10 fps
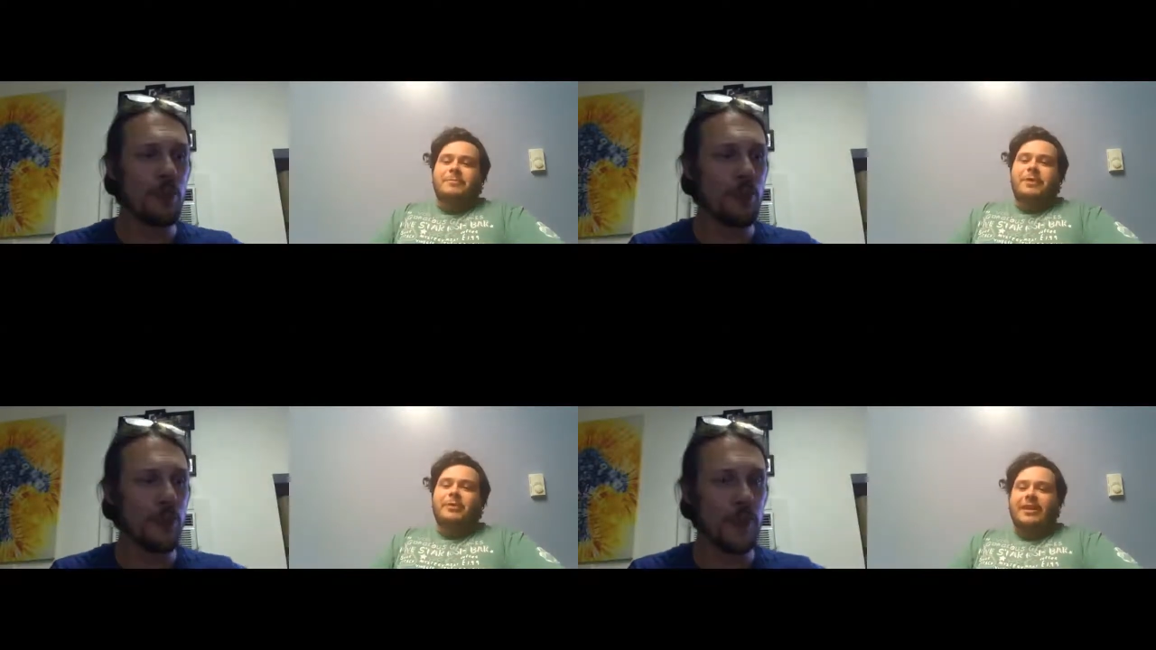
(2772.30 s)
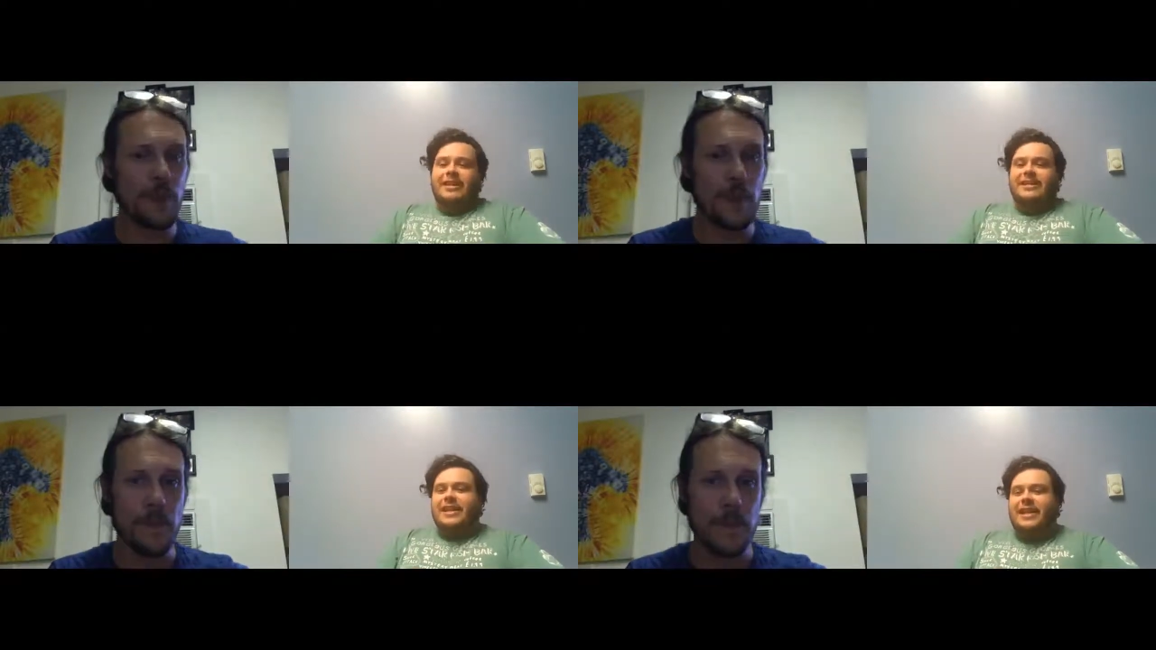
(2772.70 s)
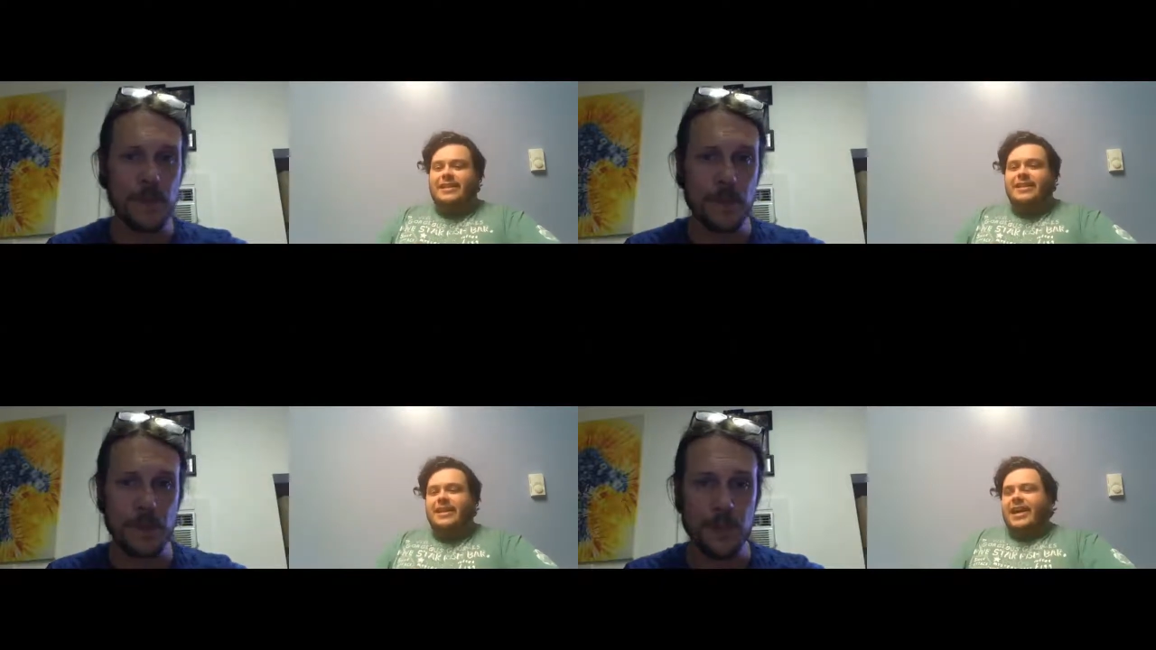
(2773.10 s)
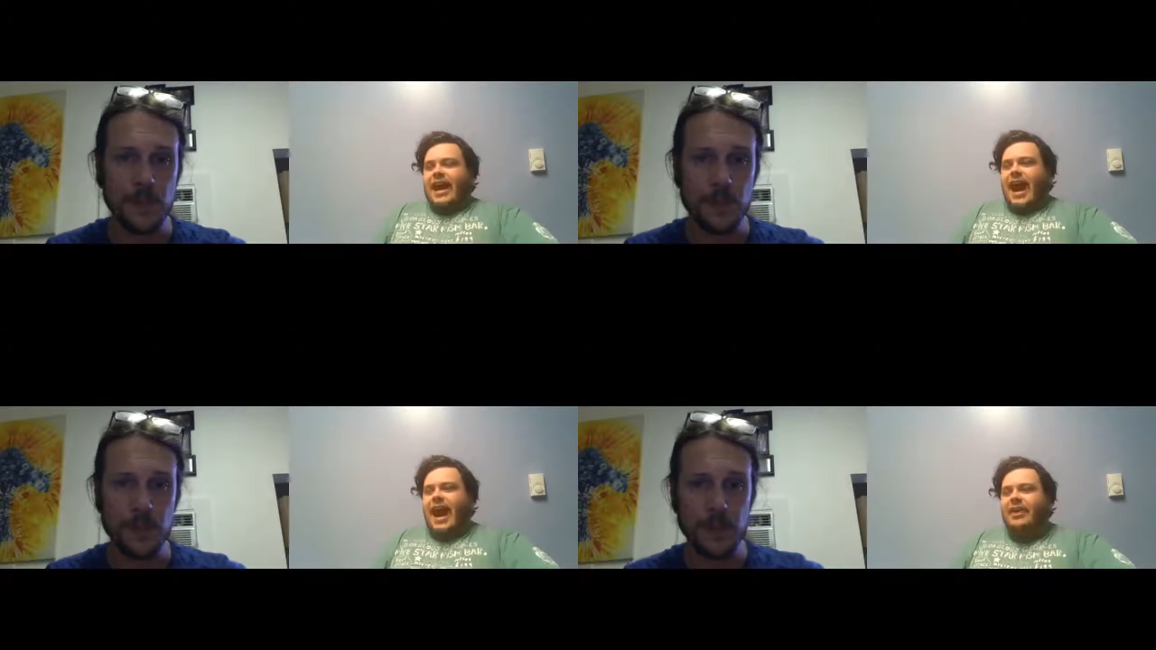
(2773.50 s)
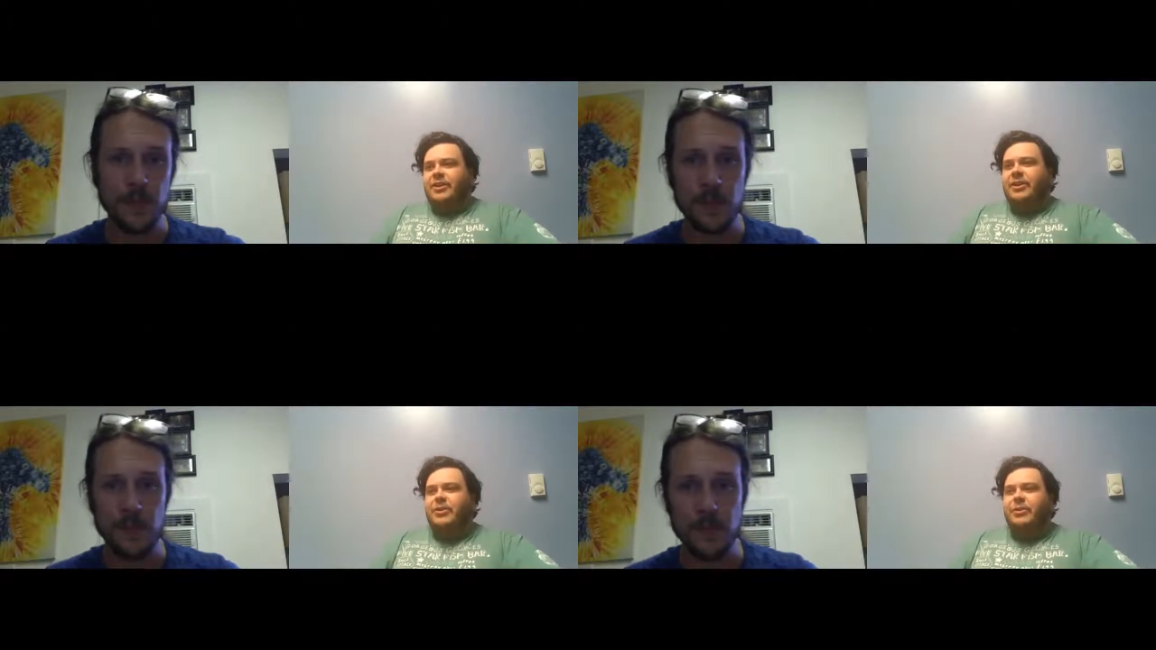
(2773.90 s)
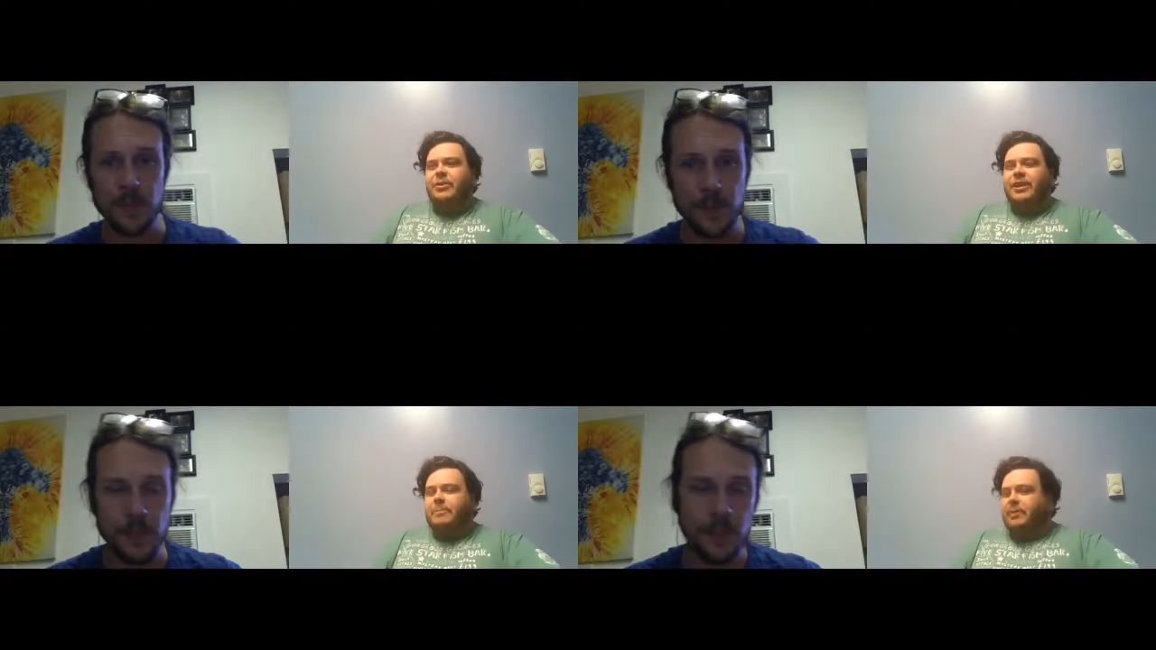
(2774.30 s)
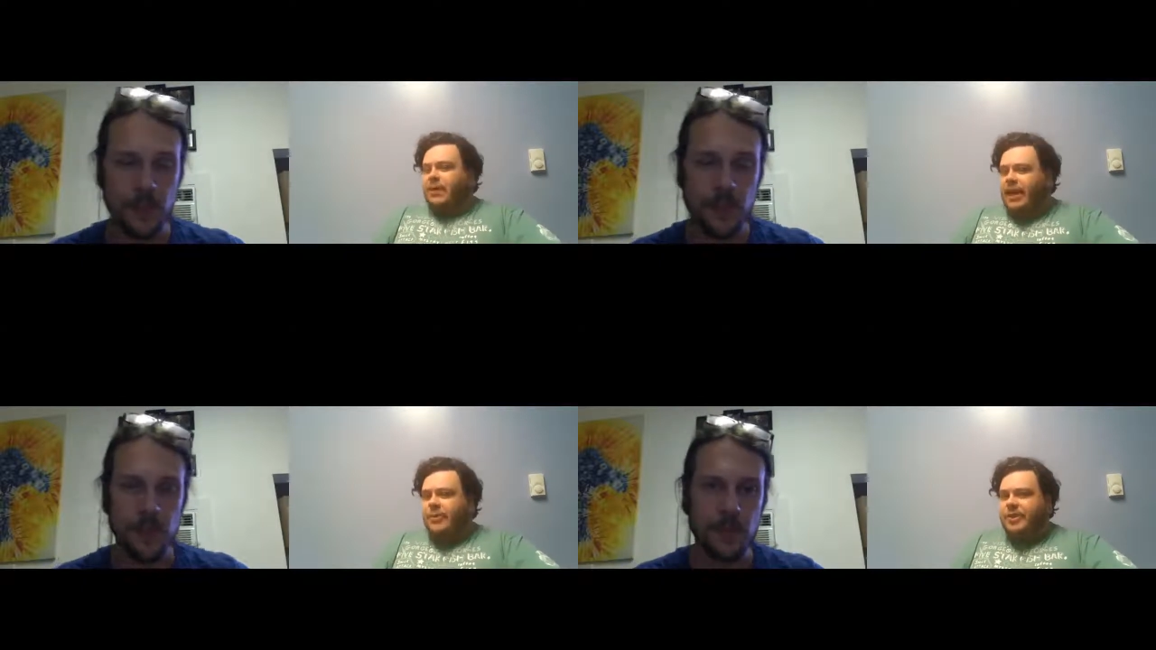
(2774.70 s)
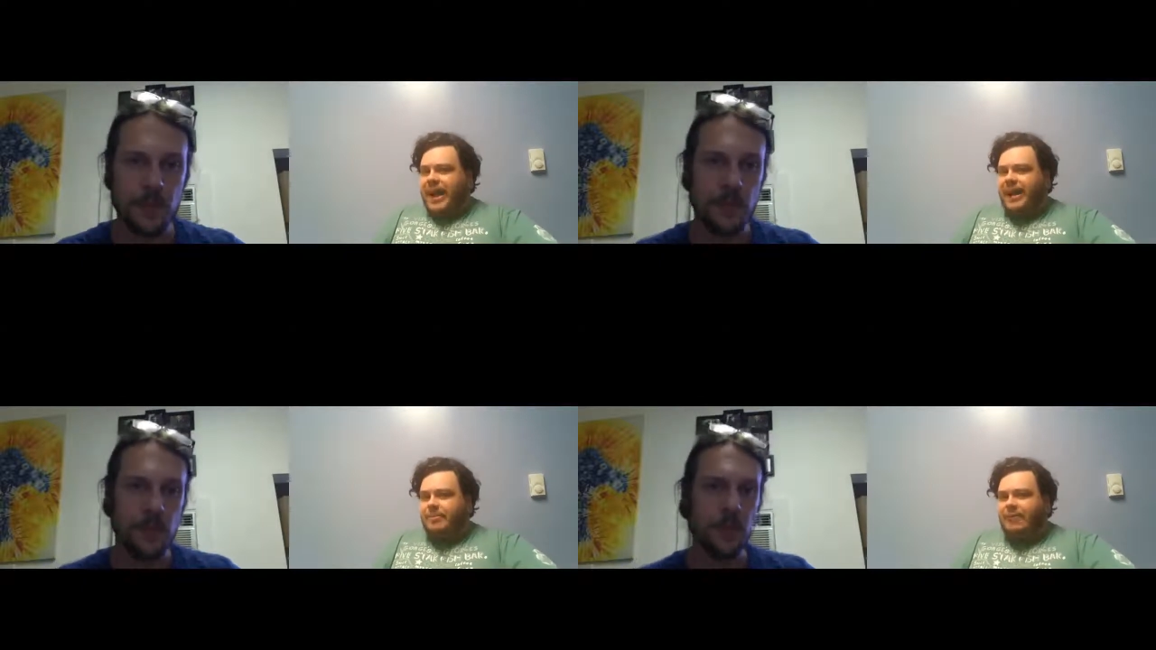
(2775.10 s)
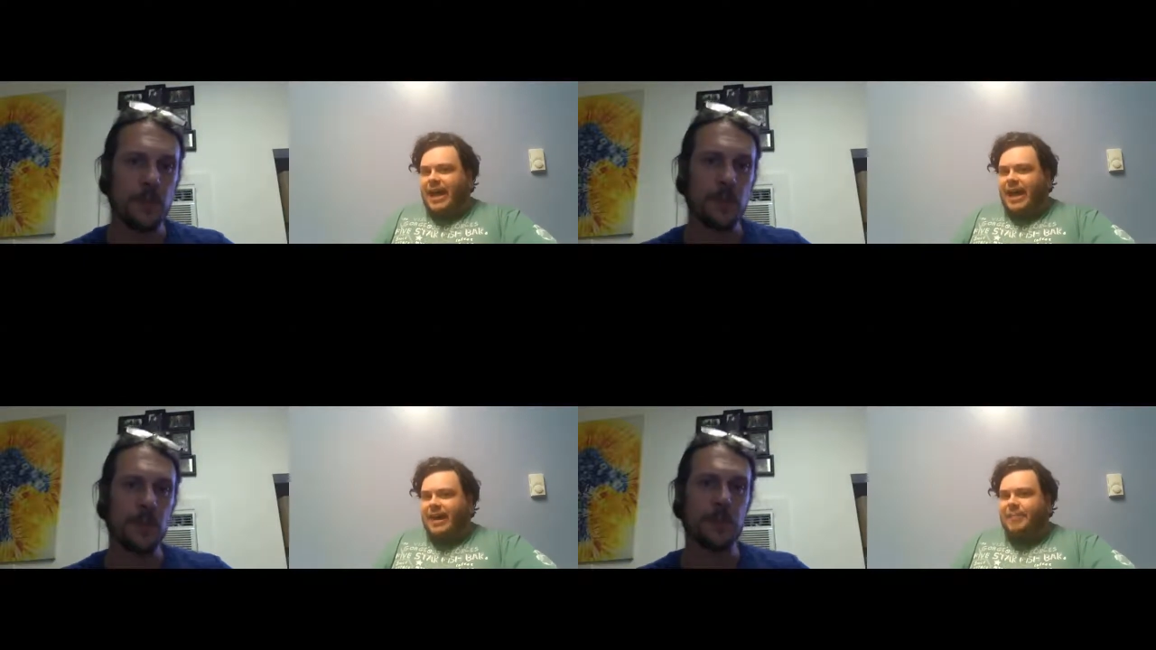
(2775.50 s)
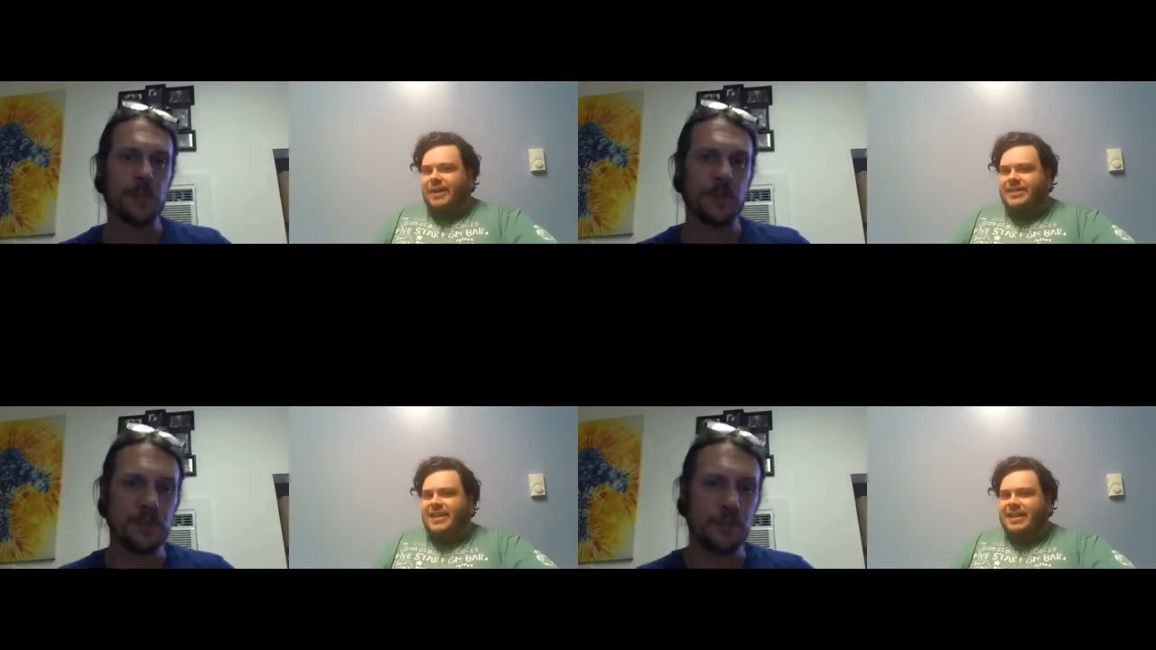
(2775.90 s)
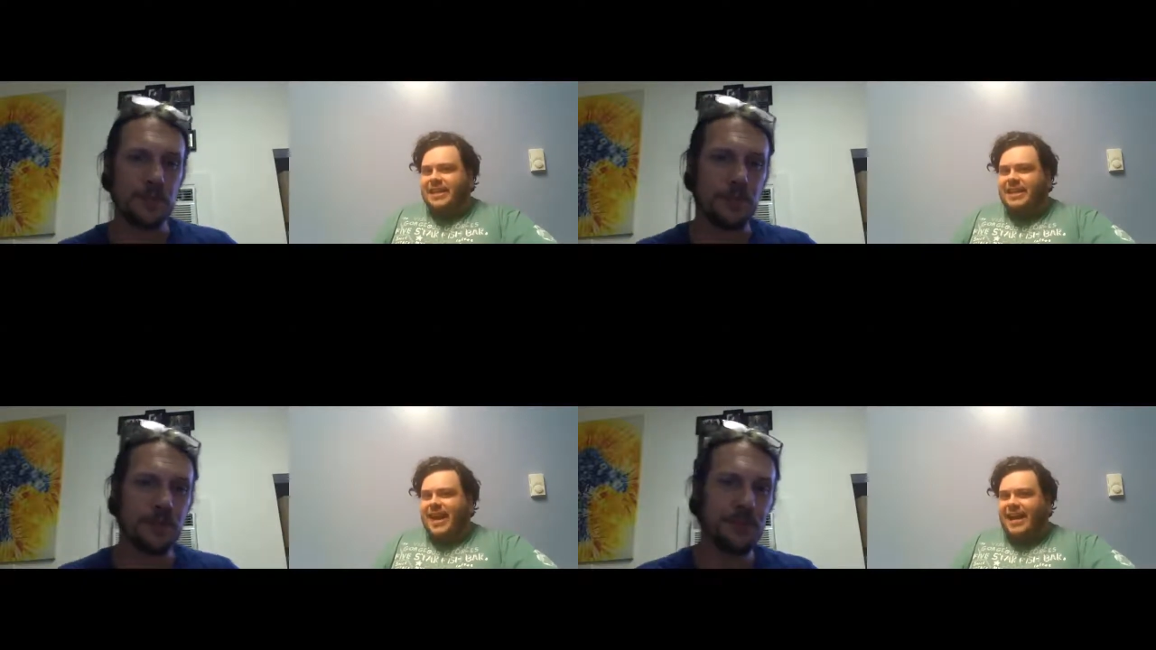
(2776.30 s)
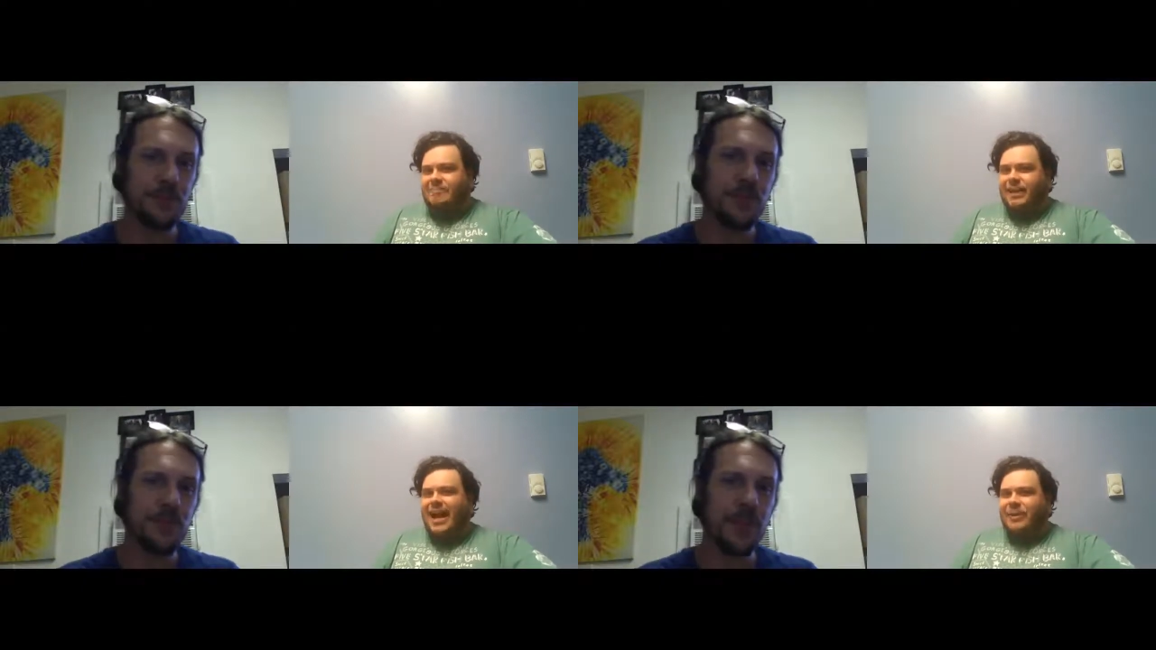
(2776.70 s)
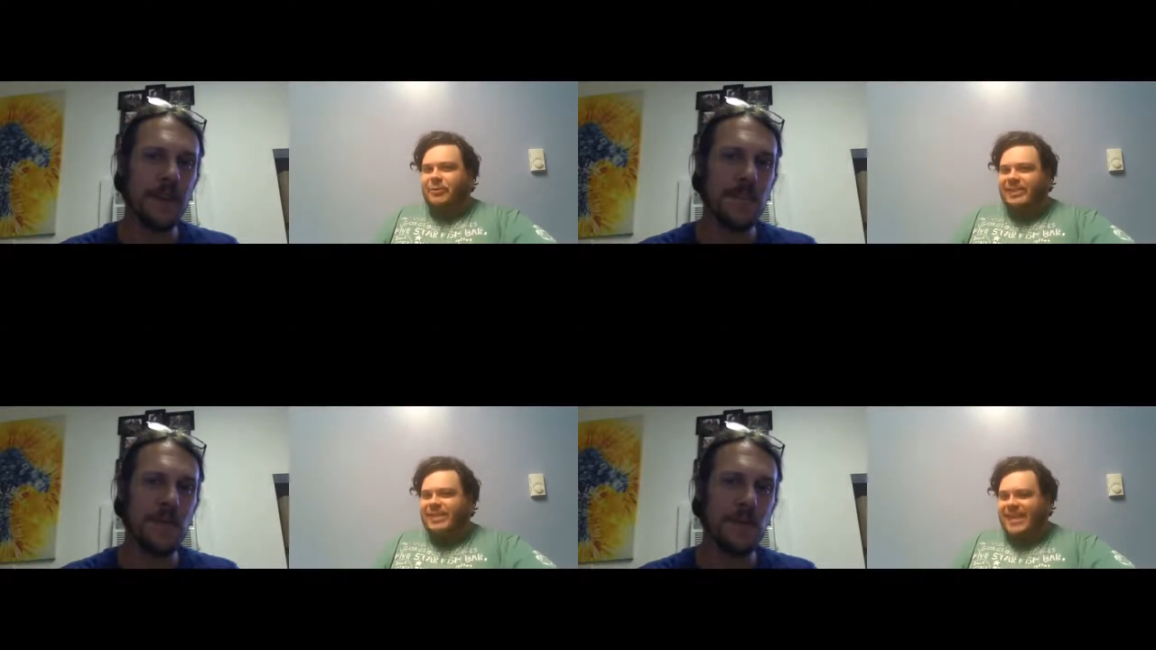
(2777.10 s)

Speaker 1: be really intense. I don't know that we could play with Adam Black because I think that Adam Black would